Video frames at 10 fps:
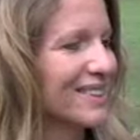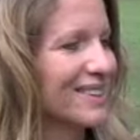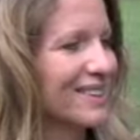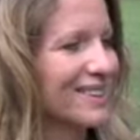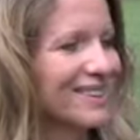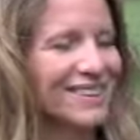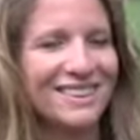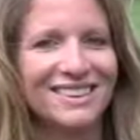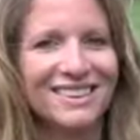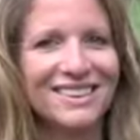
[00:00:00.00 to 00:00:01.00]

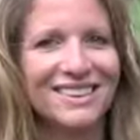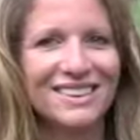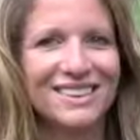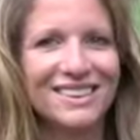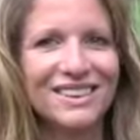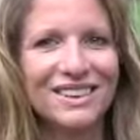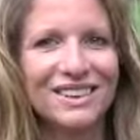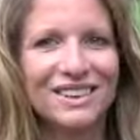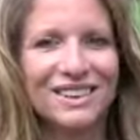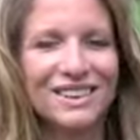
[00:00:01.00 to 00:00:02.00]

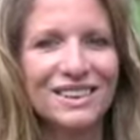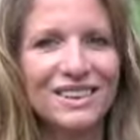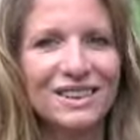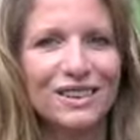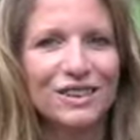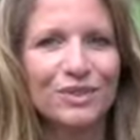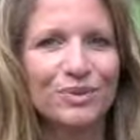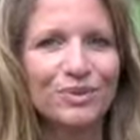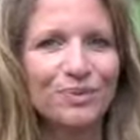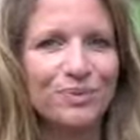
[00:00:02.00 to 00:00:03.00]

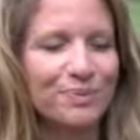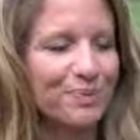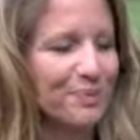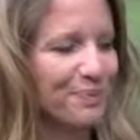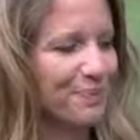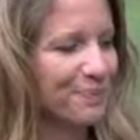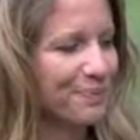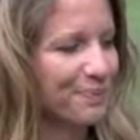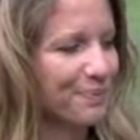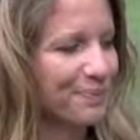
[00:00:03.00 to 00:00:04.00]

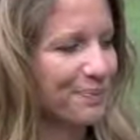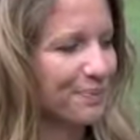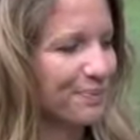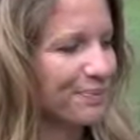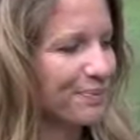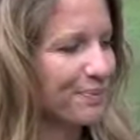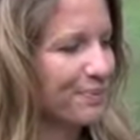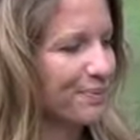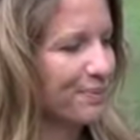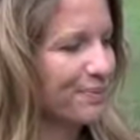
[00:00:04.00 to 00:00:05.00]

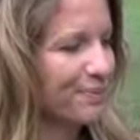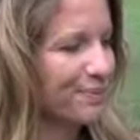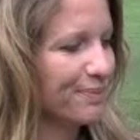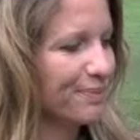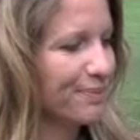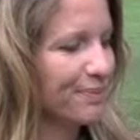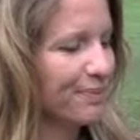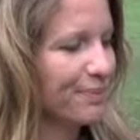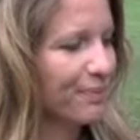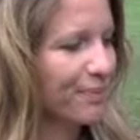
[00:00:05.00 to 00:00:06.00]

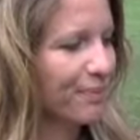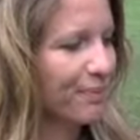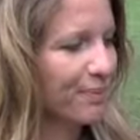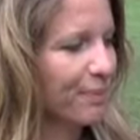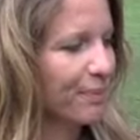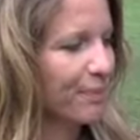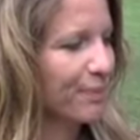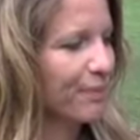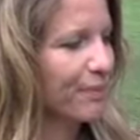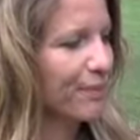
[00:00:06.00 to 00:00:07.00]

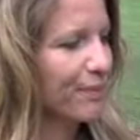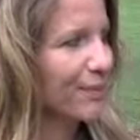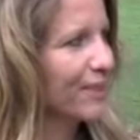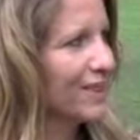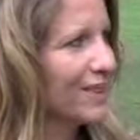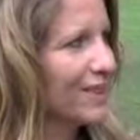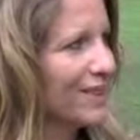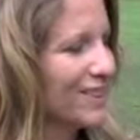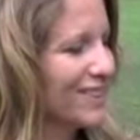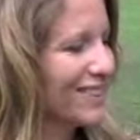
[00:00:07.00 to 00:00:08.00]
This person isn't speaking.